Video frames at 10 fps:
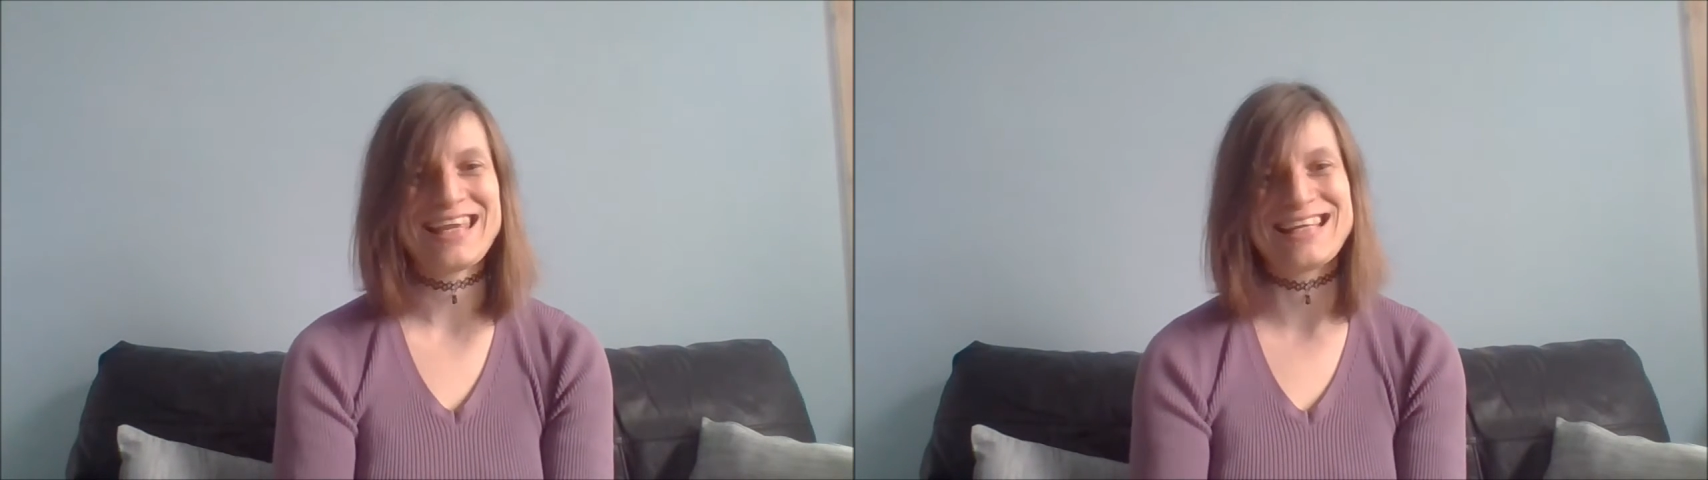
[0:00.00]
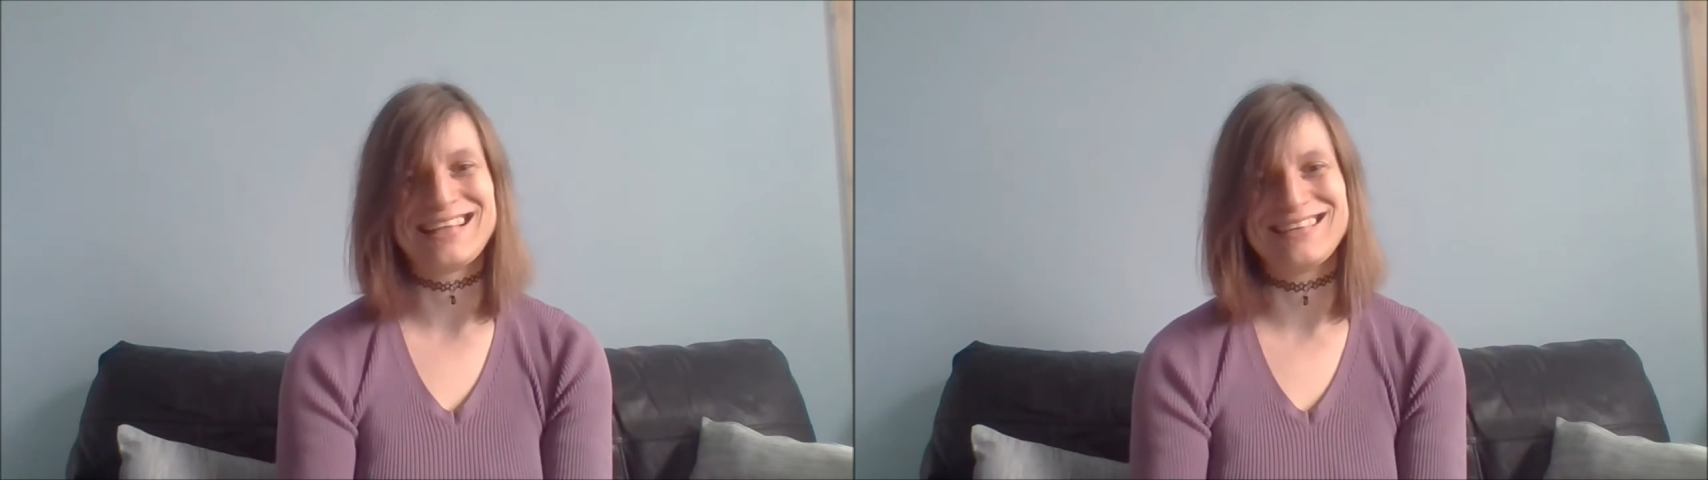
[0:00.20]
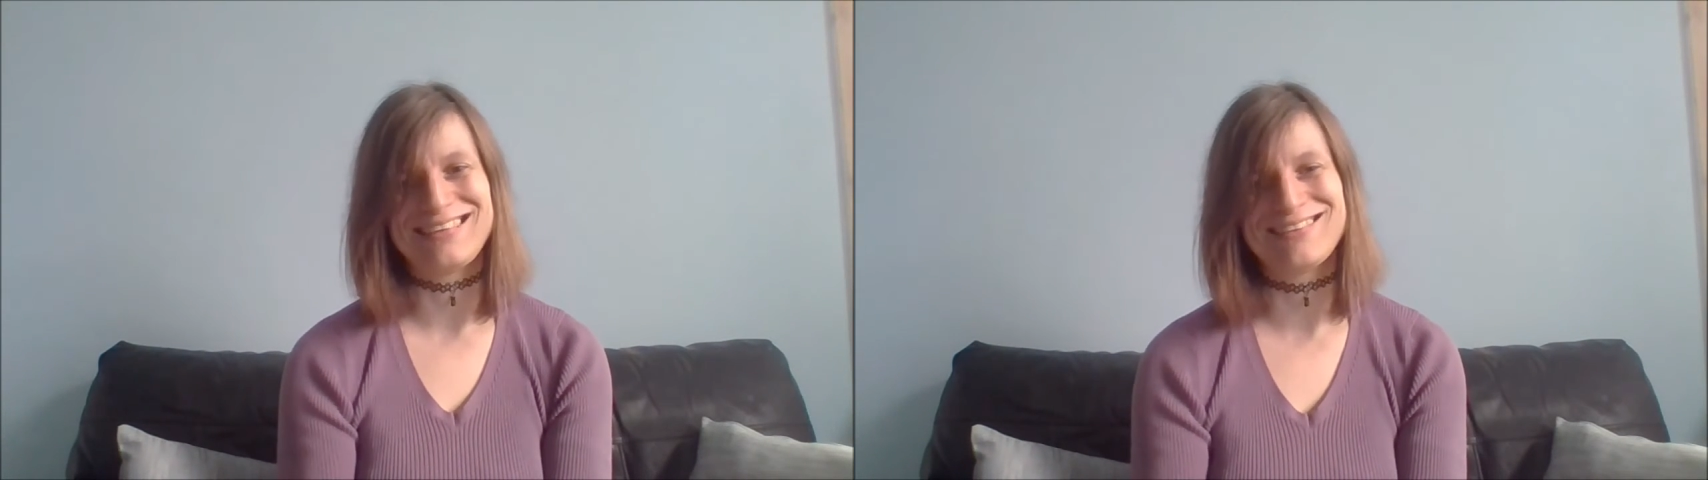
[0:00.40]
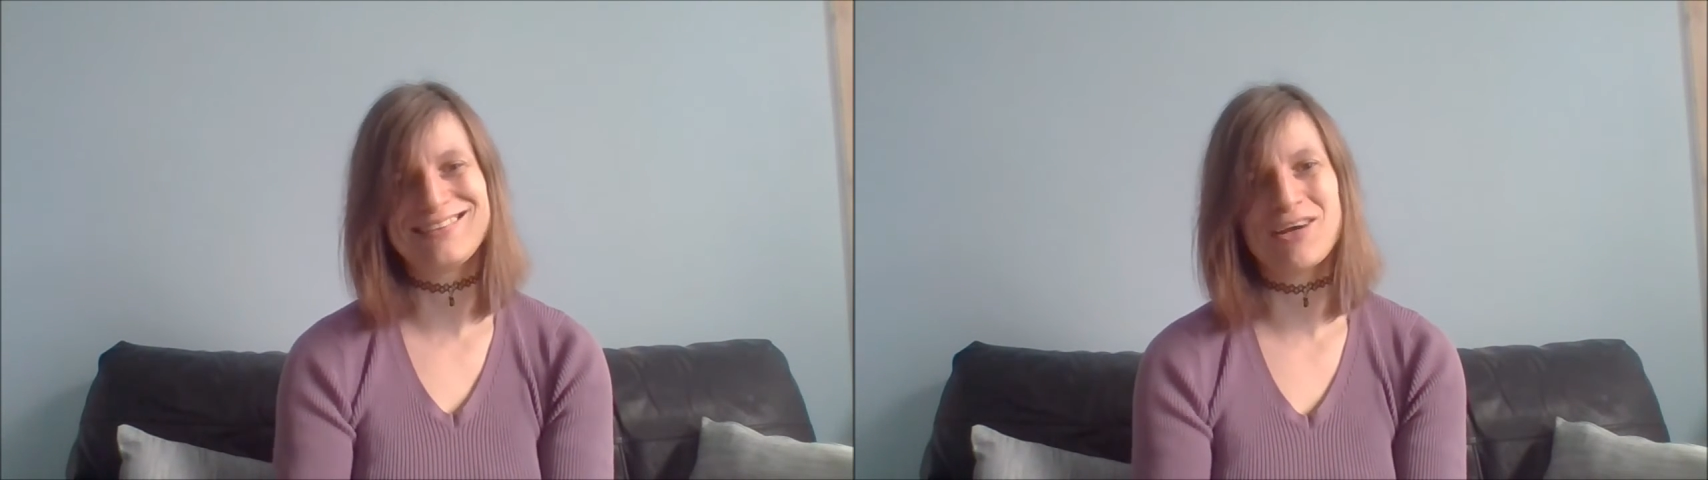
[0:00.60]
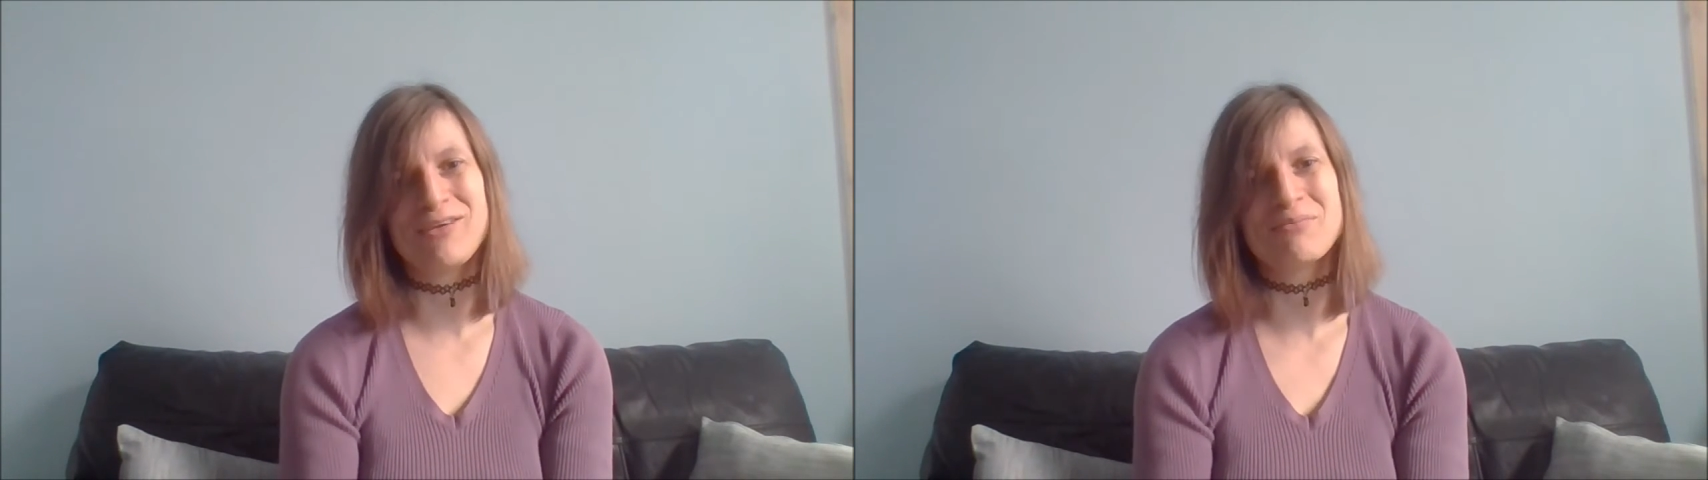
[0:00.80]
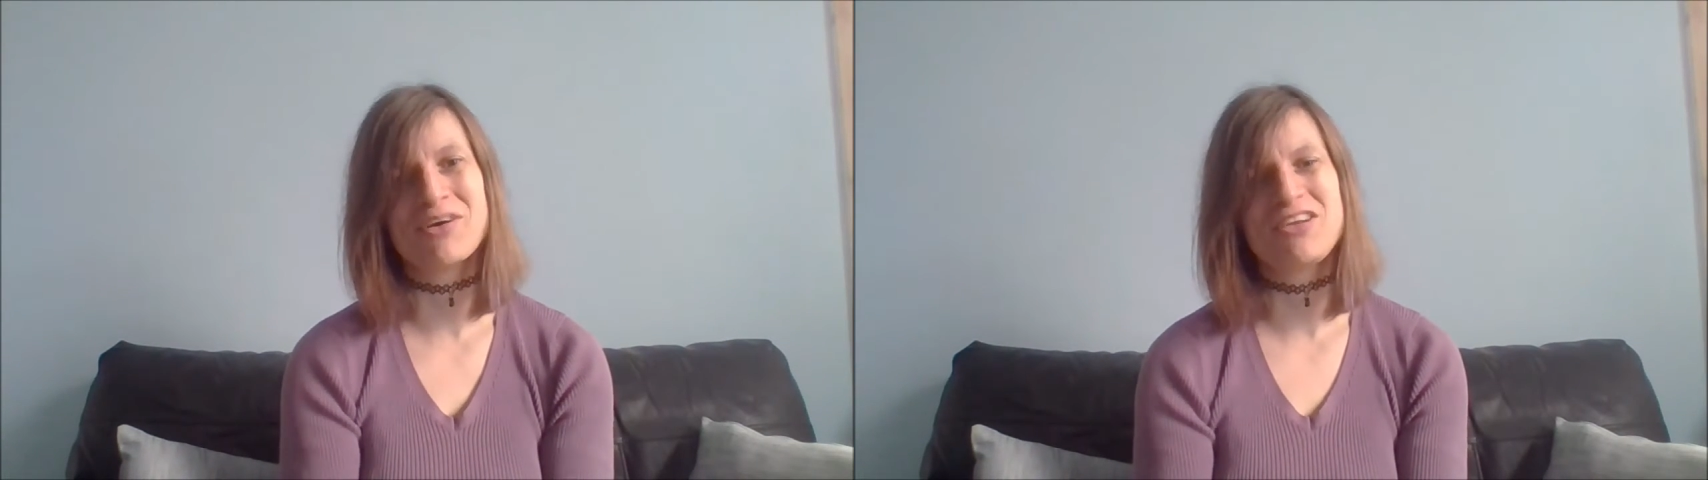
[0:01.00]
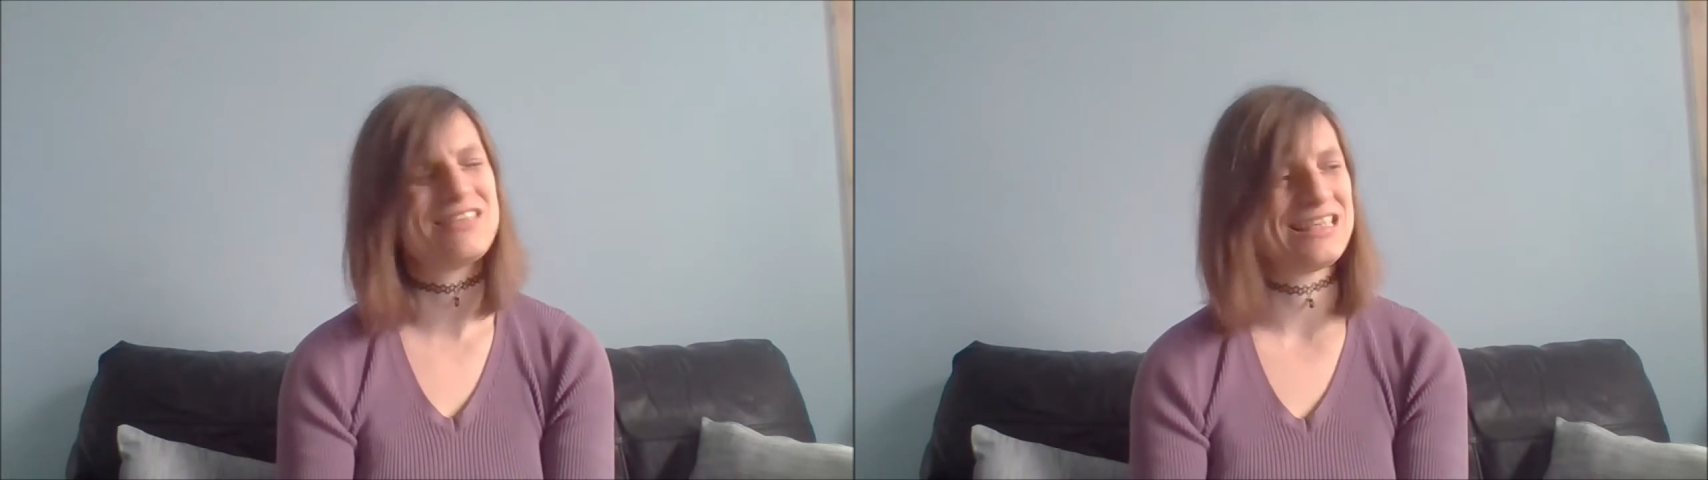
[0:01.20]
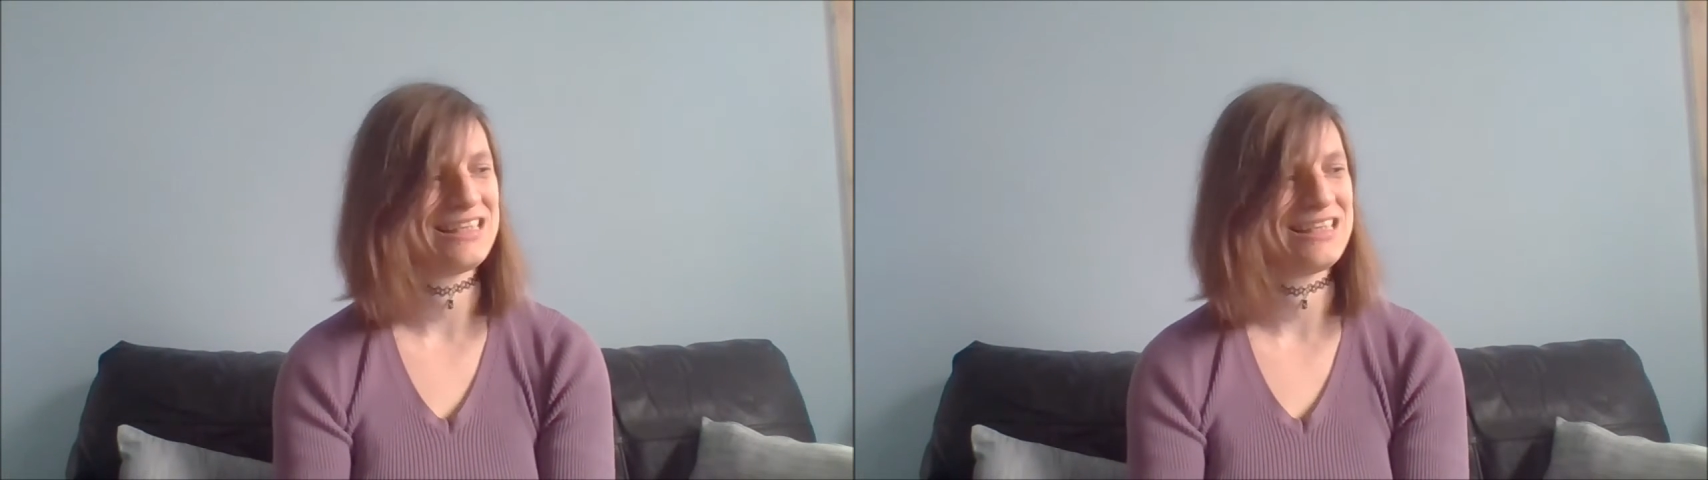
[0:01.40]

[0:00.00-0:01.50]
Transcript: it's so much